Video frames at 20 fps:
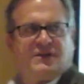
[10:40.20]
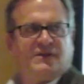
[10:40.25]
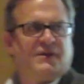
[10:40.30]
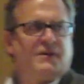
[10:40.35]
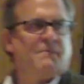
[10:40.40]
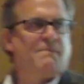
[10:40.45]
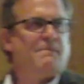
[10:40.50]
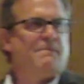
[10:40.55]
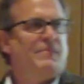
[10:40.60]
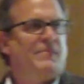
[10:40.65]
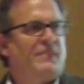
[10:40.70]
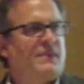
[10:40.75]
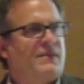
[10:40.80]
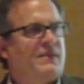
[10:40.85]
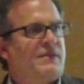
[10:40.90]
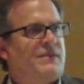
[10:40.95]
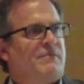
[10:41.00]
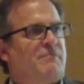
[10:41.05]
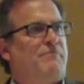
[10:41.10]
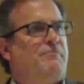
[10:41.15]
and then
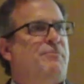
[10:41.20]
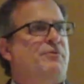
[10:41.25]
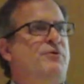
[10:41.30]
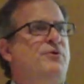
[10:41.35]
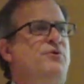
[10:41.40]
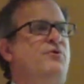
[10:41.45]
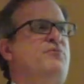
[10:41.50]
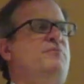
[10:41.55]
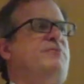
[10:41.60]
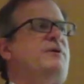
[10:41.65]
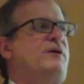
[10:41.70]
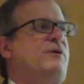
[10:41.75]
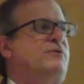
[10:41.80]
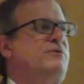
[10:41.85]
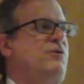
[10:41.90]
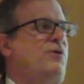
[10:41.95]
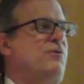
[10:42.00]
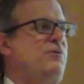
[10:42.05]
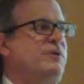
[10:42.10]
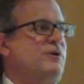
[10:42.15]
boom, they
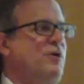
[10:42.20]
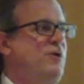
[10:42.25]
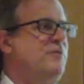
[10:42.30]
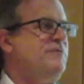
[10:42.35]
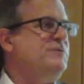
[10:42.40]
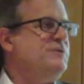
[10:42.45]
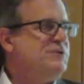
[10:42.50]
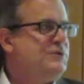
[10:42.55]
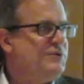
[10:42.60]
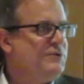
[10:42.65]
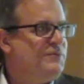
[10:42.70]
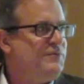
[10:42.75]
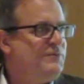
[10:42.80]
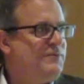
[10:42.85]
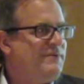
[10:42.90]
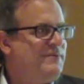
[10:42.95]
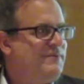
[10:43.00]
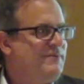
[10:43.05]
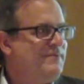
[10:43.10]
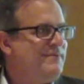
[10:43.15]
totally
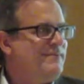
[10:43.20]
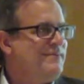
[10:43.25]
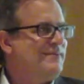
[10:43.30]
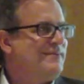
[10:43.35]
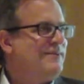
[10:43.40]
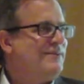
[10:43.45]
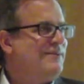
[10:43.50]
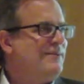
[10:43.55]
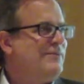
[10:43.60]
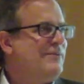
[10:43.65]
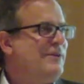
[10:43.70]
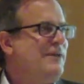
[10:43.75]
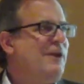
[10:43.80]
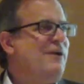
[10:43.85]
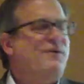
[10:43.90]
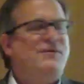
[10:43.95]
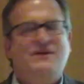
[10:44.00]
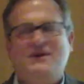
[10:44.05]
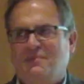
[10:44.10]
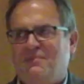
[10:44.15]
overshoot, you know, the
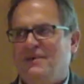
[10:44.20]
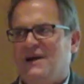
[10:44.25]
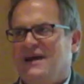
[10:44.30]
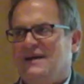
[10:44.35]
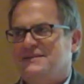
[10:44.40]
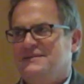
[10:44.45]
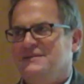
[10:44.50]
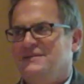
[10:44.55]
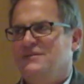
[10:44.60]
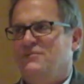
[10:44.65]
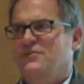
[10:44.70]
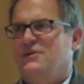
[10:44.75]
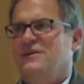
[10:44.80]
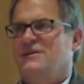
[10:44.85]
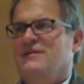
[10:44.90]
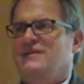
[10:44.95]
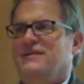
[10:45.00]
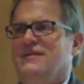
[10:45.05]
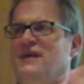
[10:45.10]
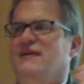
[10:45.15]
carrying capacity
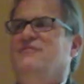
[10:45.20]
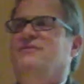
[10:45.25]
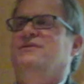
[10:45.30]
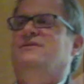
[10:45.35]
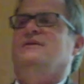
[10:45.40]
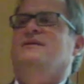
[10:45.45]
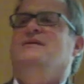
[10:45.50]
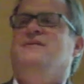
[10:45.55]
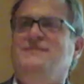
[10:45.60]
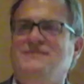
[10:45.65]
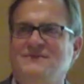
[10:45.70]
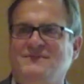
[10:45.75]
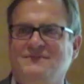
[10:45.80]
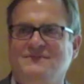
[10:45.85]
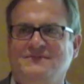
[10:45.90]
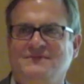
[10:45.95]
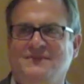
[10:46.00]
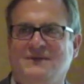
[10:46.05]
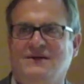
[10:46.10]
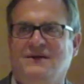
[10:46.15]
when everything
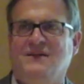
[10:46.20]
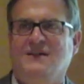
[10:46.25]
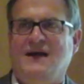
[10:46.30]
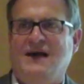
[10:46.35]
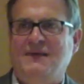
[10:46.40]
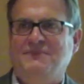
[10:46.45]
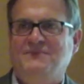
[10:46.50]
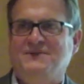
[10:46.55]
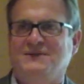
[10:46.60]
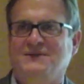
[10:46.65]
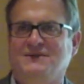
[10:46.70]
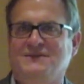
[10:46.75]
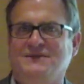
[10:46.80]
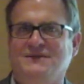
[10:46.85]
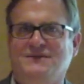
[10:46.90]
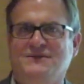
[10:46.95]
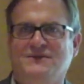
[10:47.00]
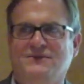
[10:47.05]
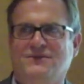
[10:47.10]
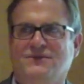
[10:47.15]
collapses.
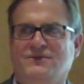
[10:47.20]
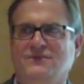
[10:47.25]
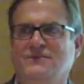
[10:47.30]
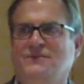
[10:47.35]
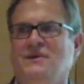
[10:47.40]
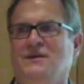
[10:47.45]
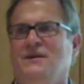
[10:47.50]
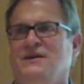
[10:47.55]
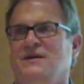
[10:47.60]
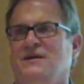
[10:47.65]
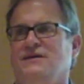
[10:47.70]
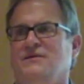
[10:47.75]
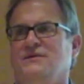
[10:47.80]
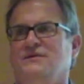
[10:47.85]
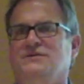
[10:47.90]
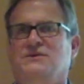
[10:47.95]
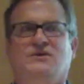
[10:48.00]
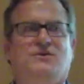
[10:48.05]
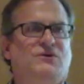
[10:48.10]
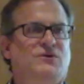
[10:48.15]
And so
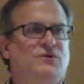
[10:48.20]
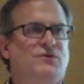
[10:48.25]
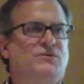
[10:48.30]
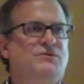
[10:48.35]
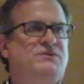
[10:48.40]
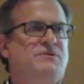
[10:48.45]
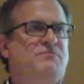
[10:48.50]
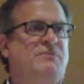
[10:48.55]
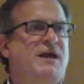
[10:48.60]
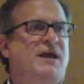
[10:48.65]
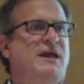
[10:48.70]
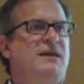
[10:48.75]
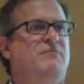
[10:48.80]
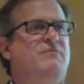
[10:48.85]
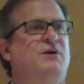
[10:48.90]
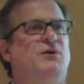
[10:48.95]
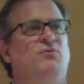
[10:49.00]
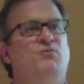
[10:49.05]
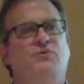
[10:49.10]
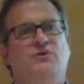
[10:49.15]
there's a huge
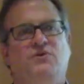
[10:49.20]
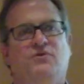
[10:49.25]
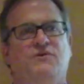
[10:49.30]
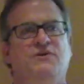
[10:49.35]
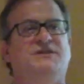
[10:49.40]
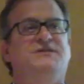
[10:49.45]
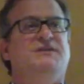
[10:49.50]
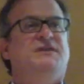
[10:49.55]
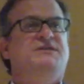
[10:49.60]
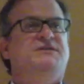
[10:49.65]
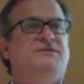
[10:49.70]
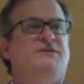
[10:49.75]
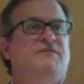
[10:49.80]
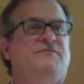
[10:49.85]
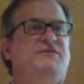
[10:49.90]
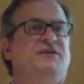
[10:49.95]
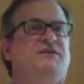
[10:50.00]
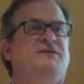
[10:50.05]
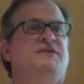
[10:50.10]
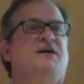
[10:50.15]
abandonment and reorganization
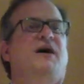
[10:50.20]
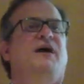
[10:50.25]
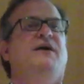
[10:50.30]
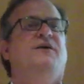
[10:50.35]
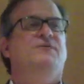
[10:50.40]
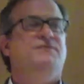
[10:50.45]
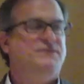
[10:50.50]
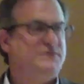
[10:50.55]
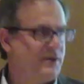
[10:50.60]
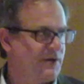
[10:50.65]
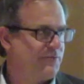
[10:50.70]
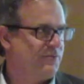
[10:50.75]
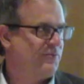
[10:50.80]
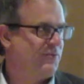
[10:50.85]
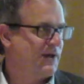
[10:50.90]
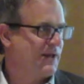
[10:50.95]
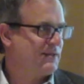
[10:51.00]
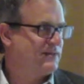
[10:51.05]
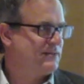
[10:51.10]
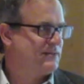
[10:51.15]
of the entire
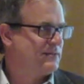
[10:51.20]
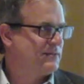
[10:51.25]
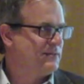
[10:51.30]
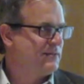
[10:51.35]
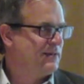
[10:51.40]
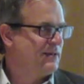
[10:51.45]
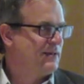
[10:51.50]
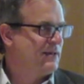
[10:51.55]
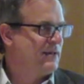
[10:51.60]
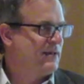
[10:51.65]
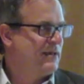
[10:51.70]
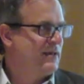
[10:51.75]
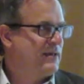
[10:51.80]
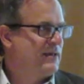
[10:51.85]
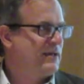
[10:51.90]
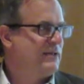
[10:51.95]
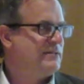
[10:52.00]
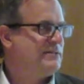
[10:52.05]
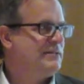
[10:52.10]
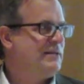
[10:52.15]
Southwest.
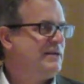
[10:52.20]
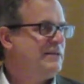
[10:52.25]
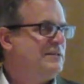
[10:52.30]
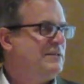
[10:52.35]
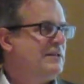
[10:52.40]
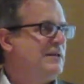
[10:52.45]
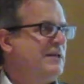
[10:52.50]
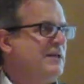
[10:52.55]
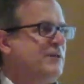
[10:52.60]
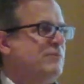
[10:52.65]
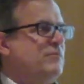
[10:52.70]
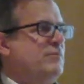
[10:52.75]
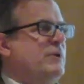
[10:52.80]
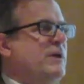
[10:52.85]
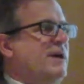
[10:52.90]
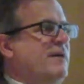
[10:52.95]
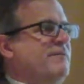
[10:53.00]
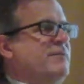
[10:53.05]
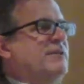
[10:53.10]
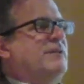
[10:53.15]
It's not, and we
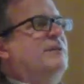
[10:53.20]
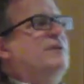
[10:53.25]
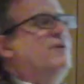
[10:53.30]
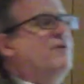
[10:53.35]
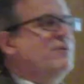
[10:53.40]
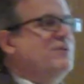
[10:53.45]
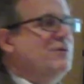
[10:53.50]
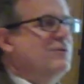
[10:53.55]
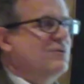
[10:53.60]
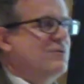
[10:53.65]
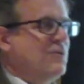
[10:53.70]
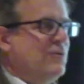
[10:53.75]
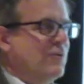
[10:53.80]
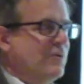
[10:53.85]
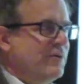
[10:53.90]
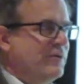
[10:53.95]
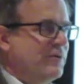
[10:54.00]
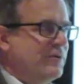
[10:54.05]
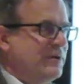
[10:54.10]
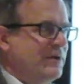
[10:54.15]
have it in our little
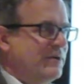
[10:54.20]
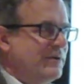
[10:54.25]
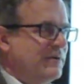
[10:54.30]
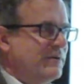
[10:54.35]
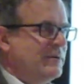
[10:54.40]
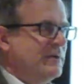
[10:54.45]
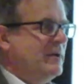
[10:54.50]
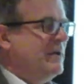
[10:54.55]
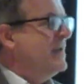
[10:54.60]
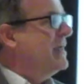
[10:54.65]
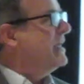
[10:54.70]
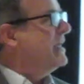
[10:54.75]
corner here,